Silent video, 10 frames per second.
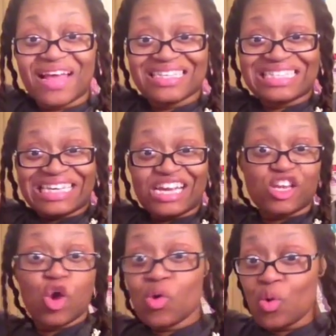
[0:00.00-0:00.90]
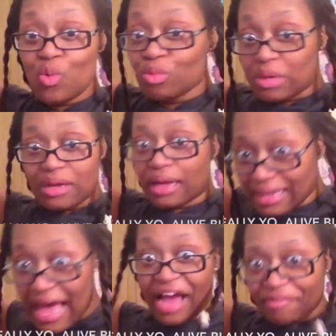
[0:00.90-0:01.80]
not seen no
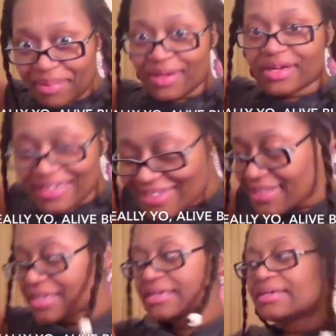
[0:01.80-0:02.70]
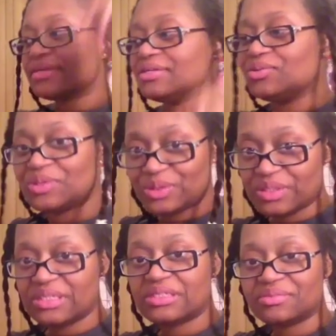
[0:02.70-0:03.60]
alive bugs. You will
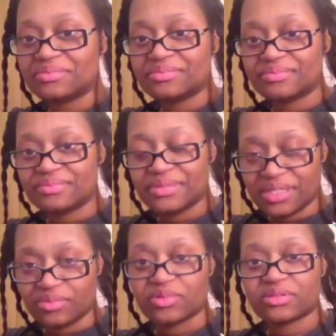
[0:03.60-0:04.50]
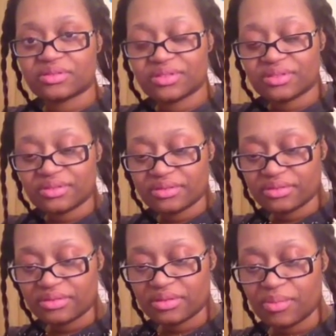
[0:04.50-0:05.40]
see some dead ones.
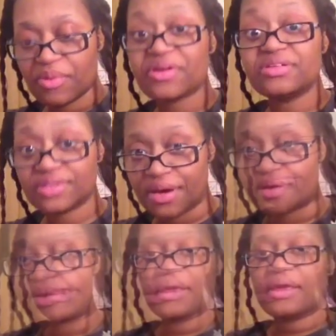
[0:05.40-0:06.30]
Pretty scary.